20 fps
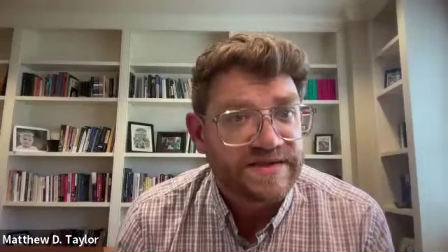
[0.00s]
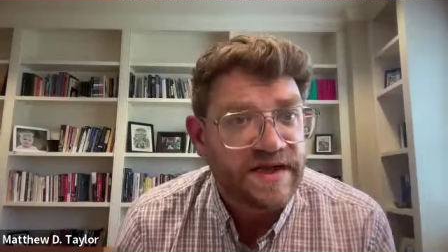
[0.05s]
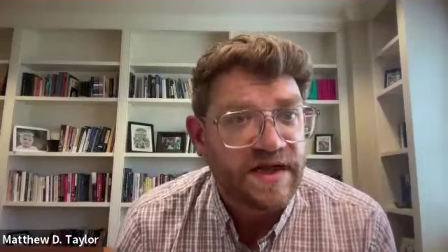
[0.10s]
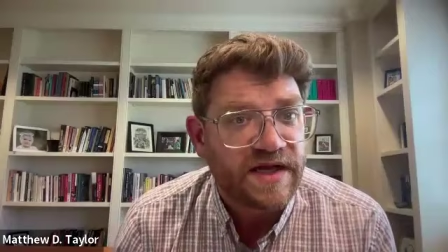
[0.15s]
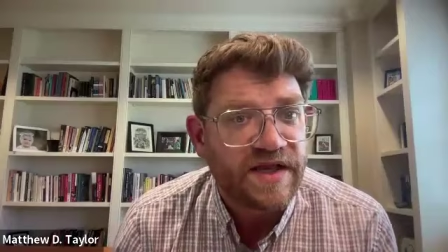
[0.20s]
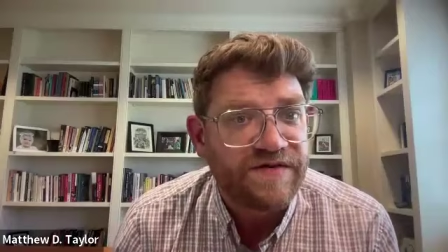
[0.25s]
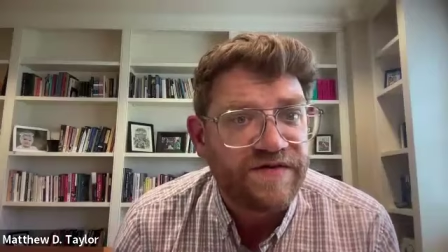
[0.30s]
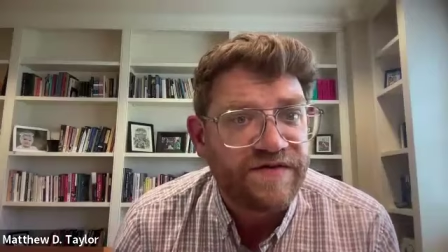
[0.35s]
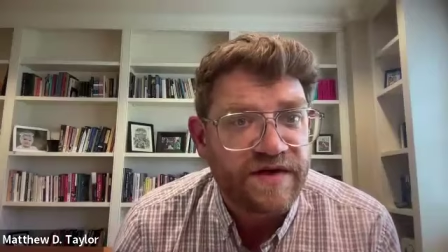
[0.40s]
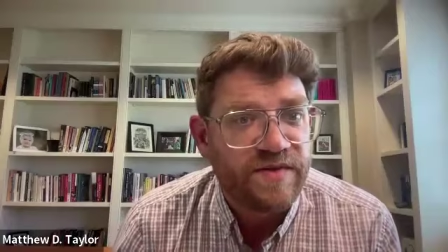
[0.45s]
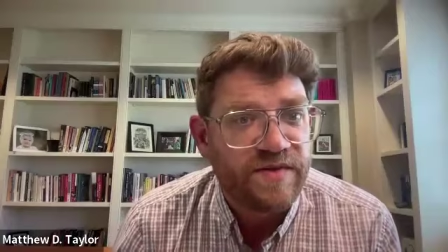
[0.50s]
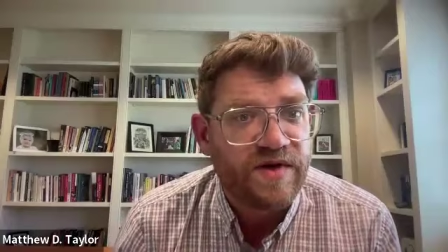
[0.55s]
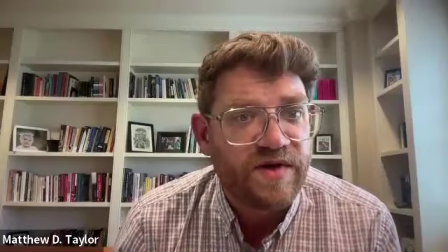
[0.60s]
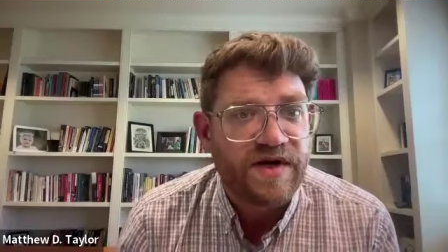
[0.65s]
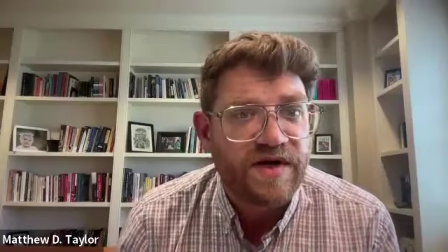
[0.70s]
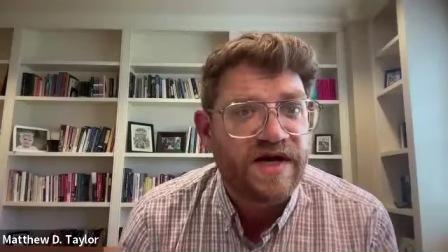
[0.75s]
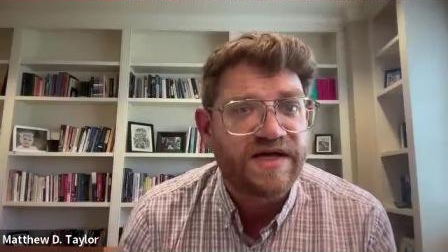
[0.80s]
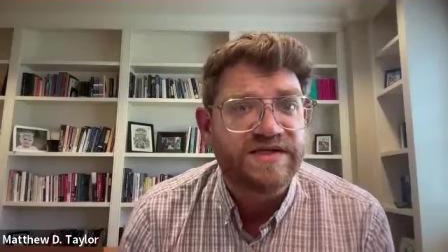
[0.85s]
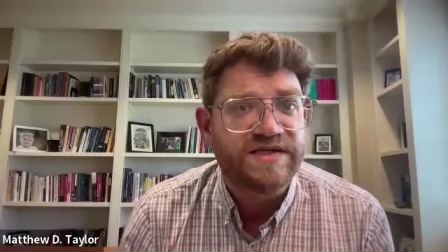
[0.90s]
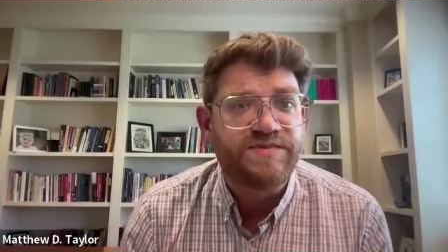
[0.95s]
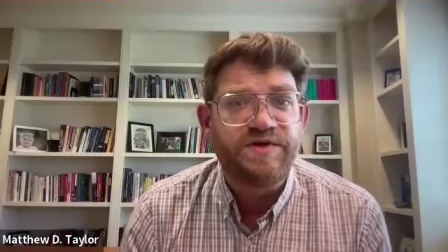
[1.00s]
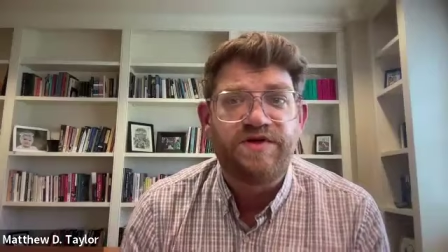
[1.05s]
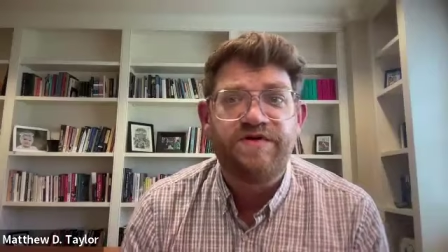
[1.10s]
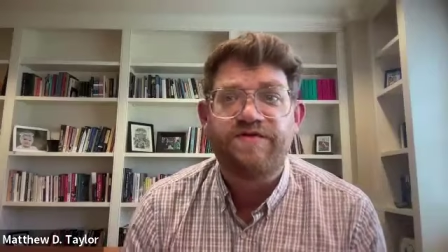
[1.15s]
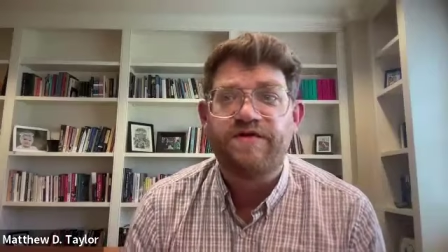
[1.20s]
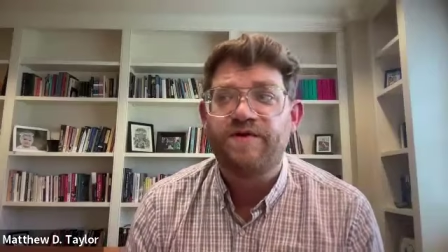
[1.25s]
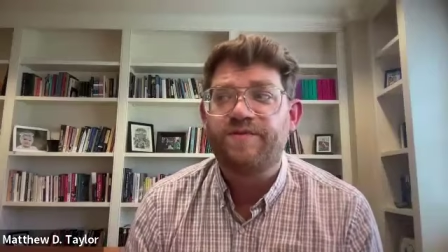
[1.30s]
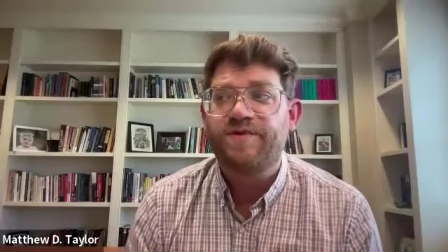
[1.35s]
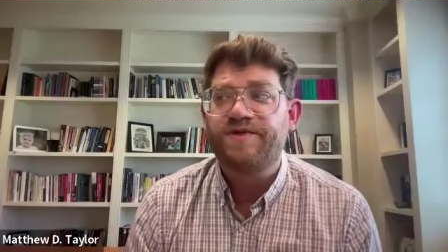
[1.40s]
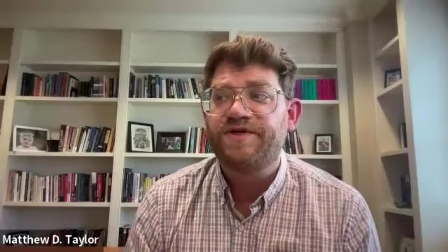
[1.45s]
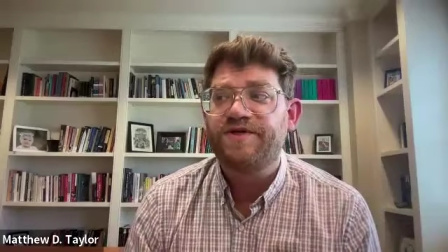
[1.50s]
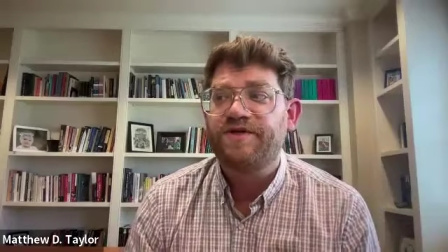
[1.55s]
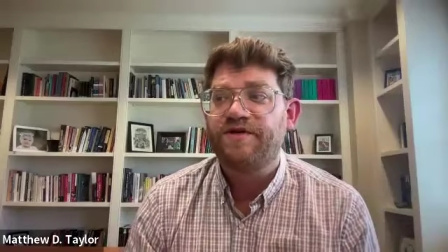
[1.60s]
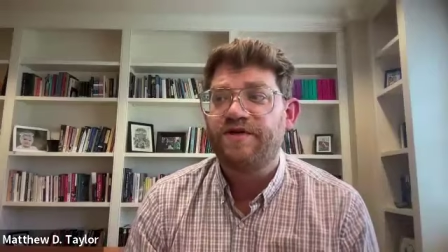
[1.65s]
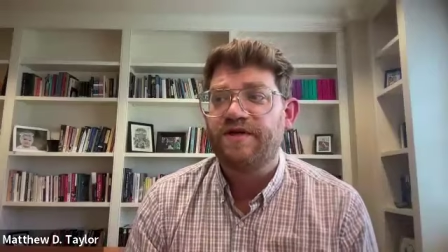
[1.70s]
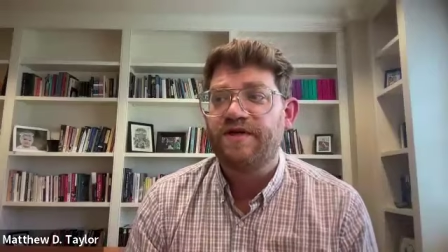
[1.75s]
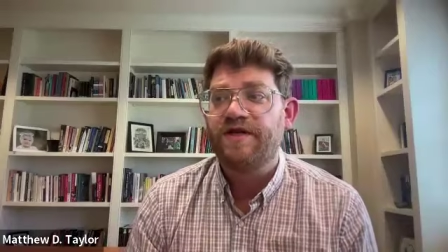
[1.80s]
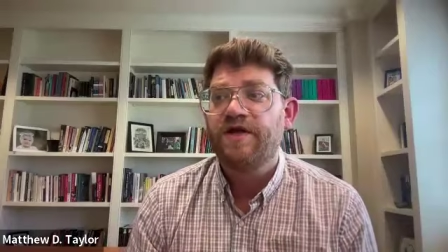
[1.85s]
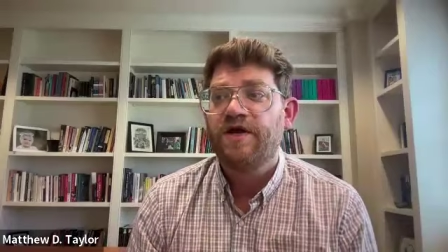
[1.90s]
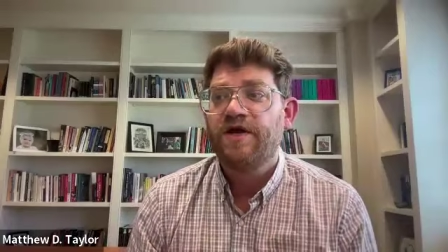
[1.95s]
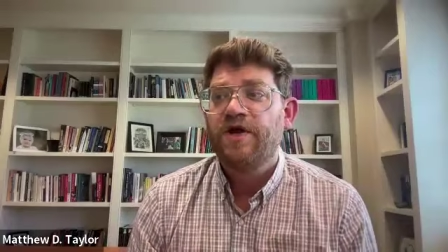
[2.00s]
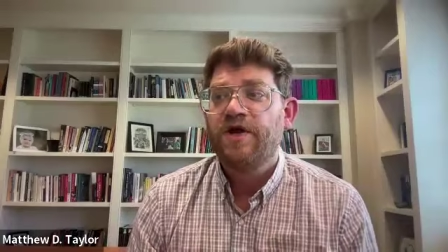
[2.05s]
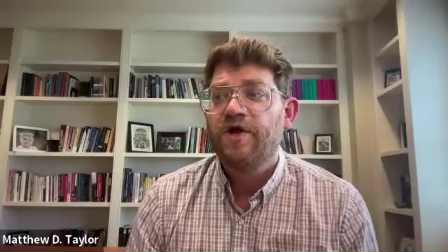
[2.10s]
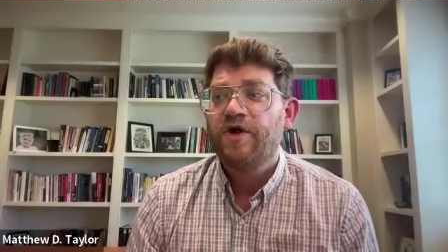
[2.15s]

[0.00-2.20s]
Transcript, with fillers: salafi community i can speak to very particularly